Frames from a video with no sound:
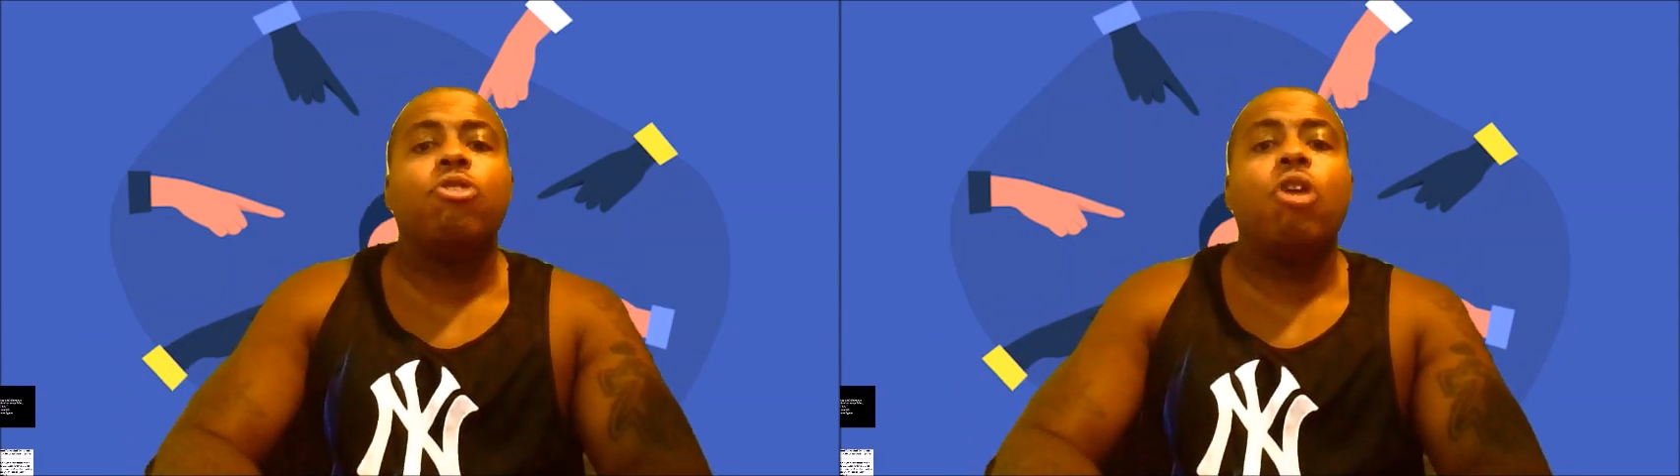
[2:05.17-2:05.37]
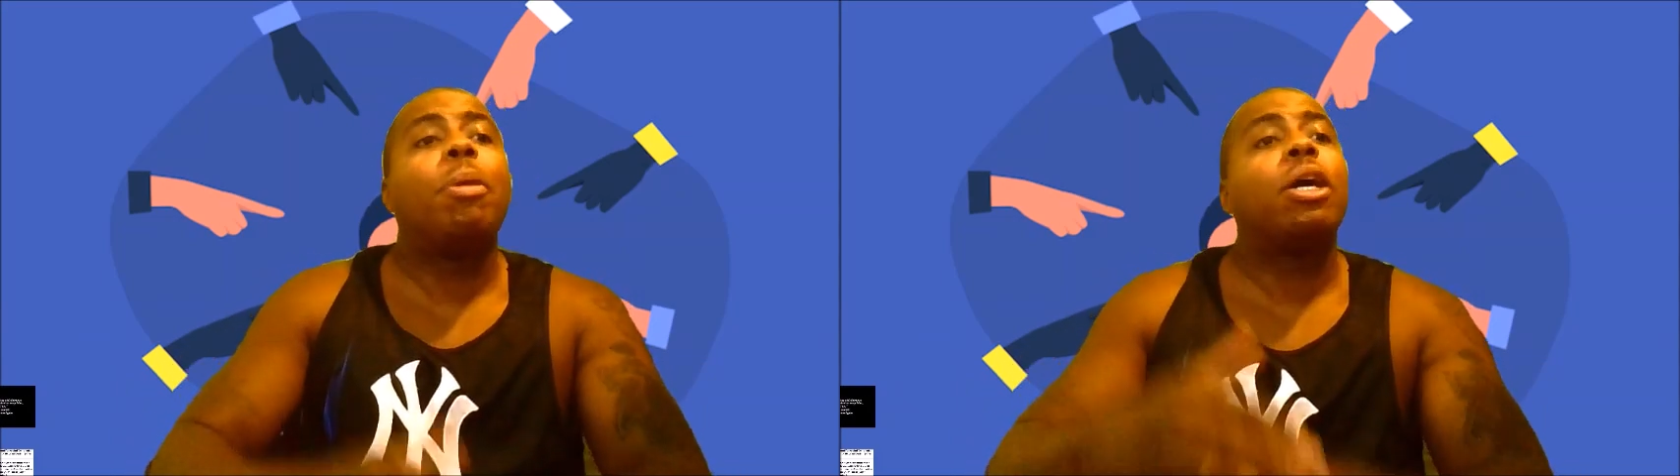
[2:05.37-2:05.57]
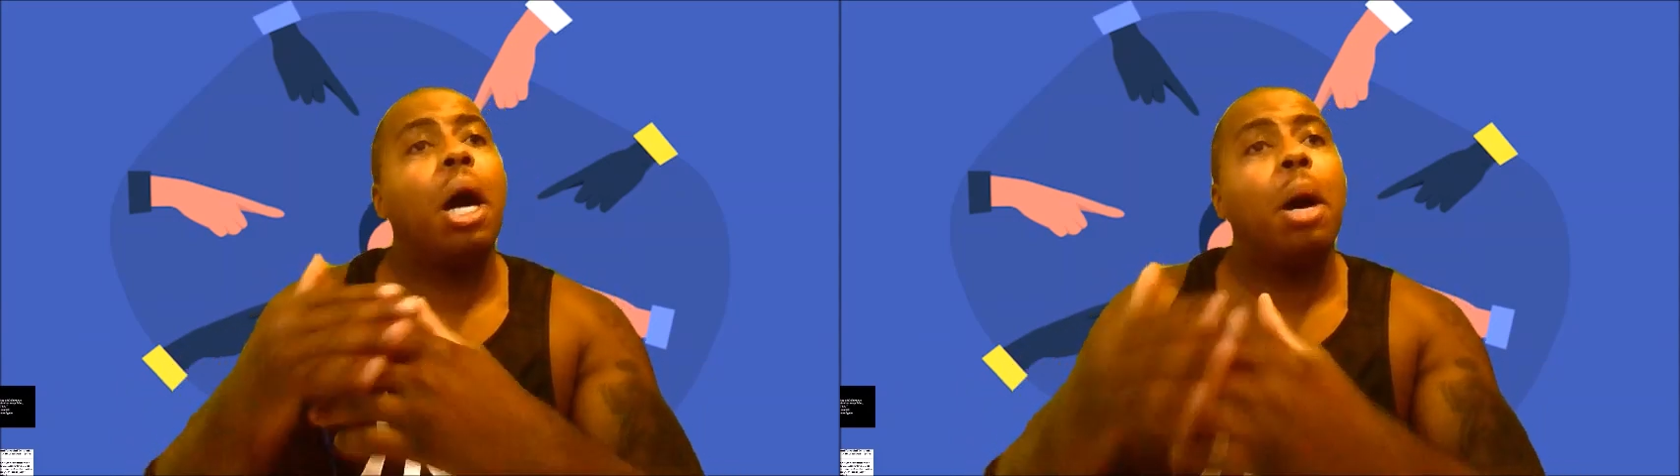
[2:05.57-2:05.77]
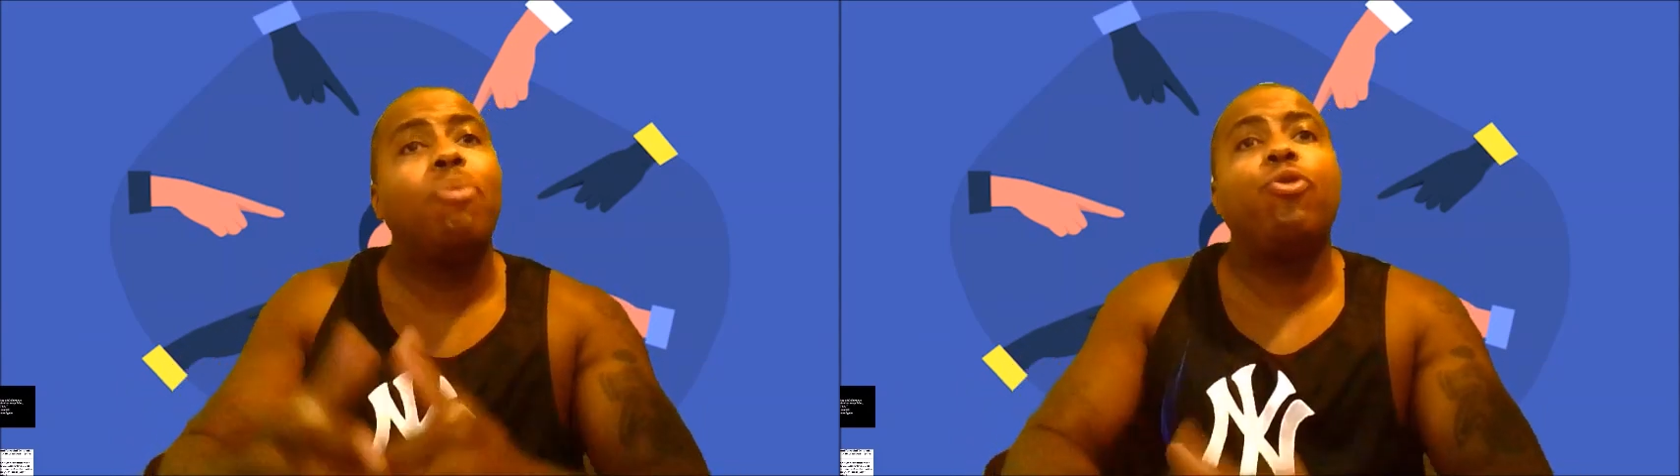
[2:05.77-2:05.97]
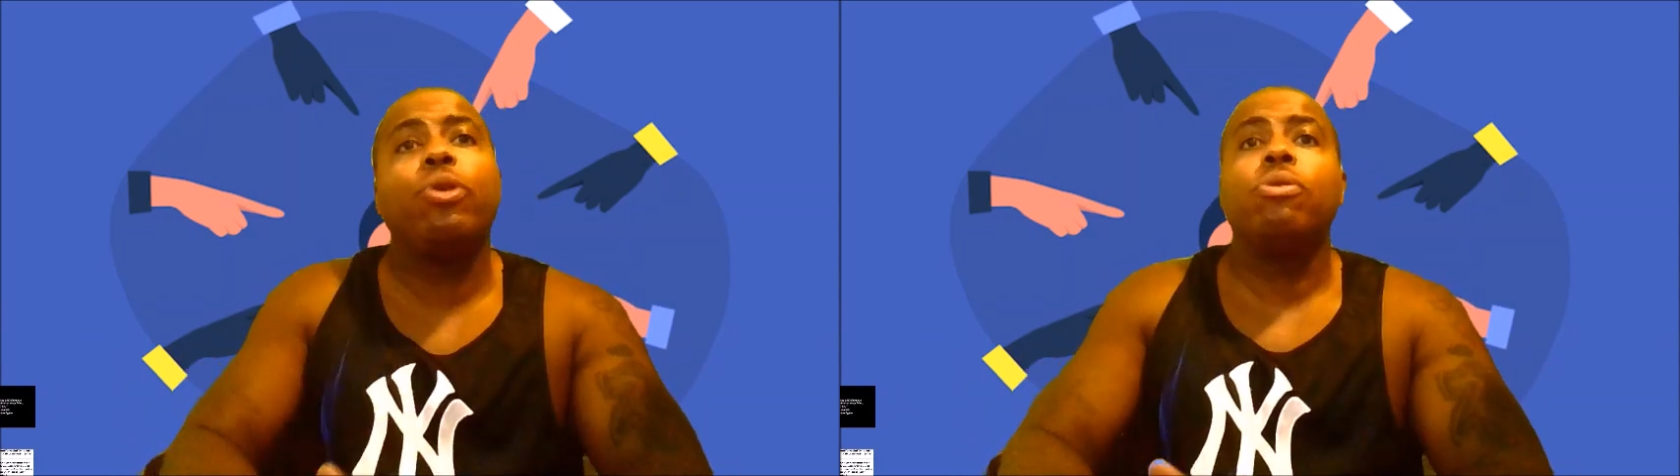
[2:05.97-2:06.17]
Well, I'm going to
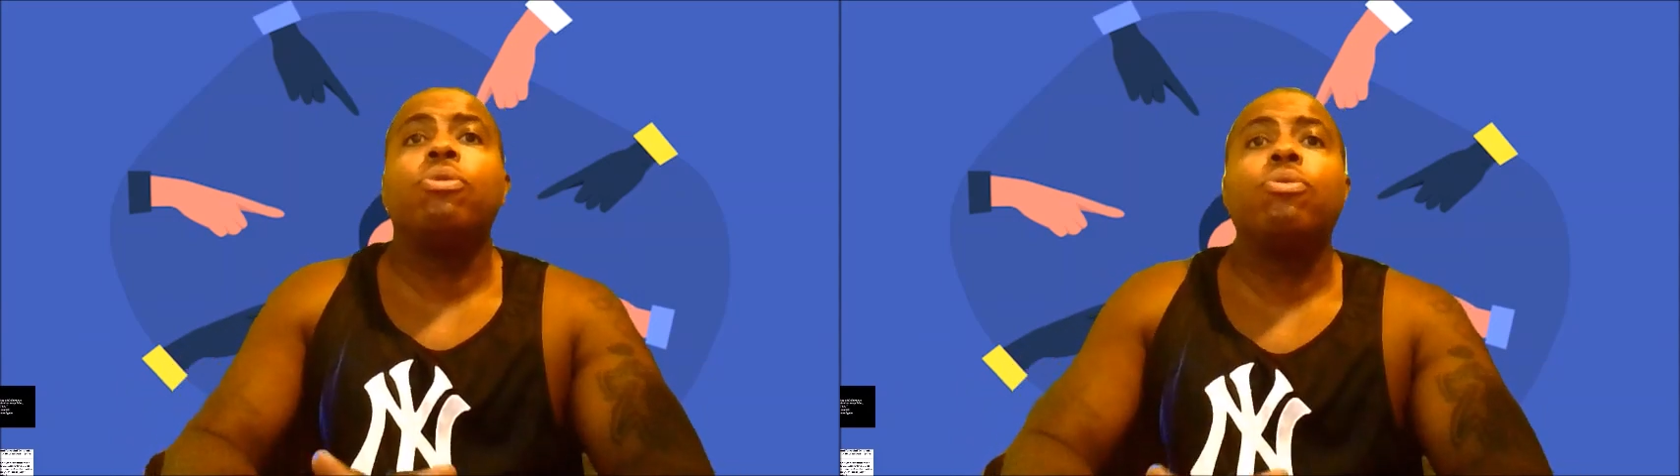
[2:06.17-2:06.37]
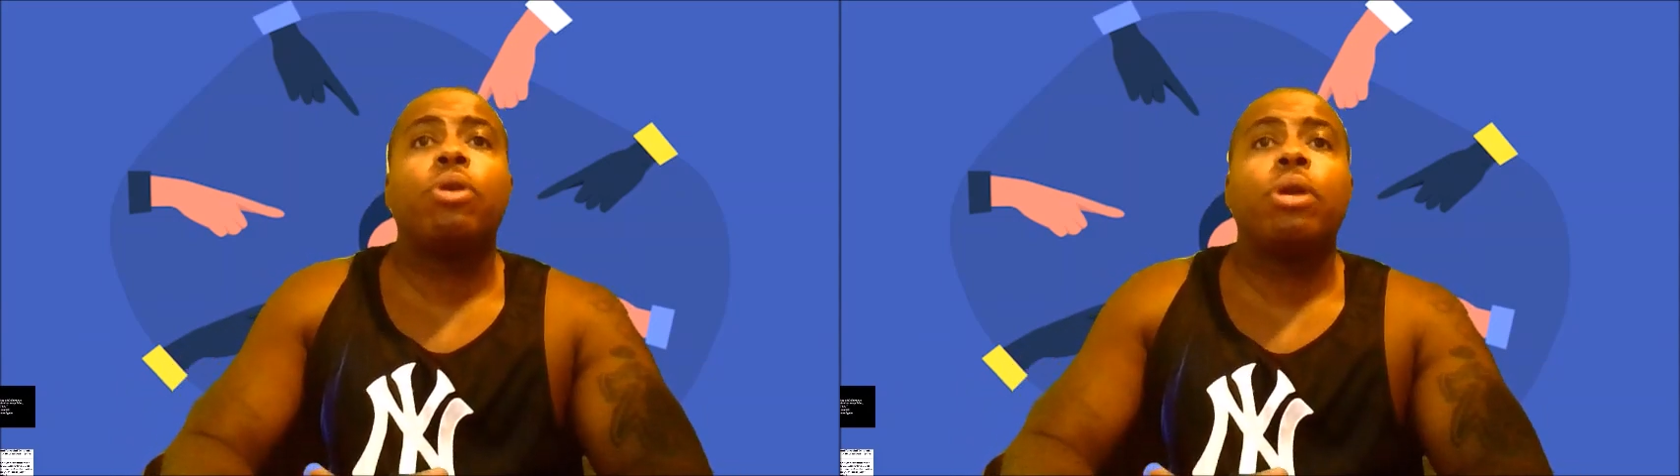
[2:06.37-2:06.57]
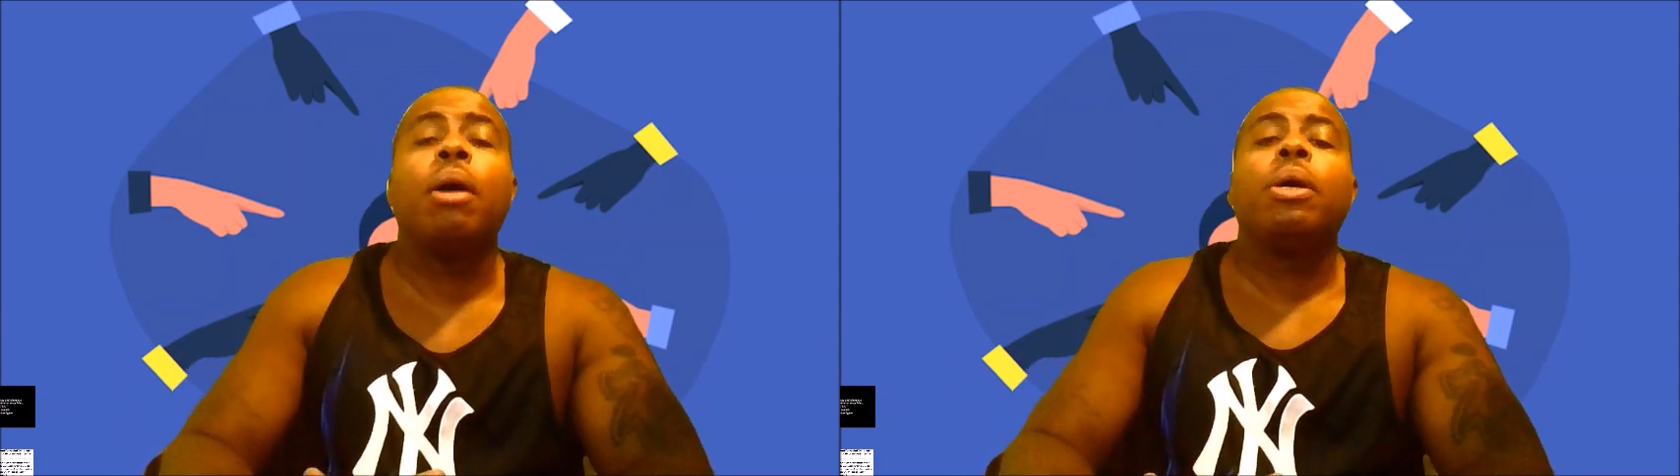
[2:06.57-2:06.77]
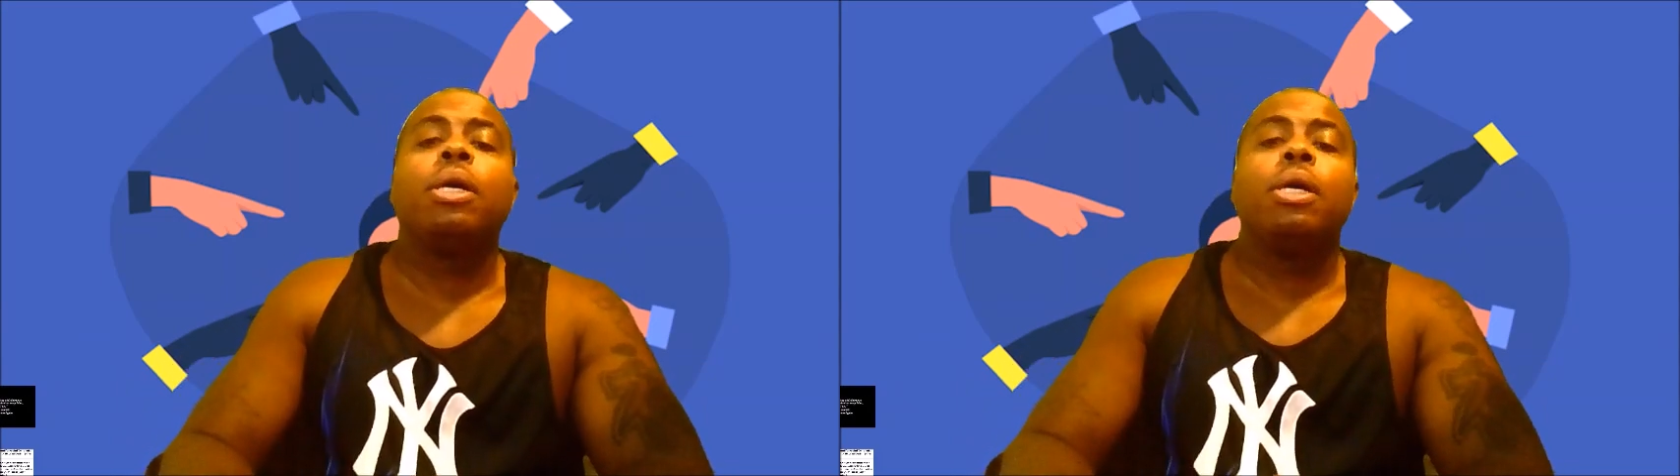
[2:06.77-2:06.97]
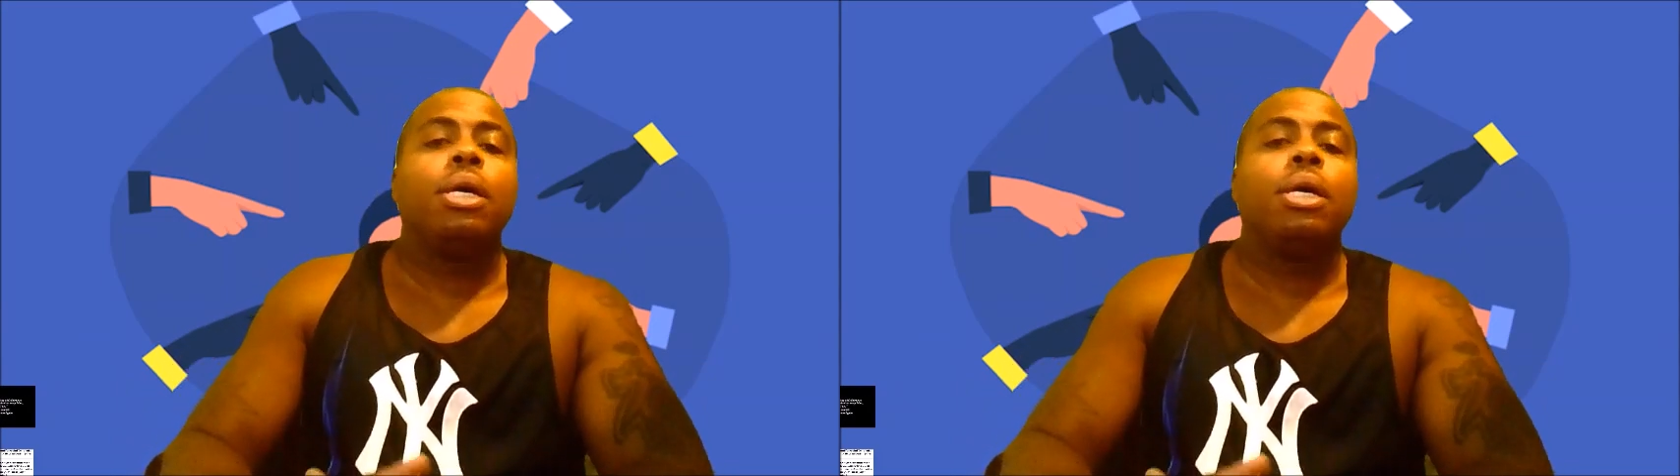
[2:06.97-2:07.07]
come for you. Word up.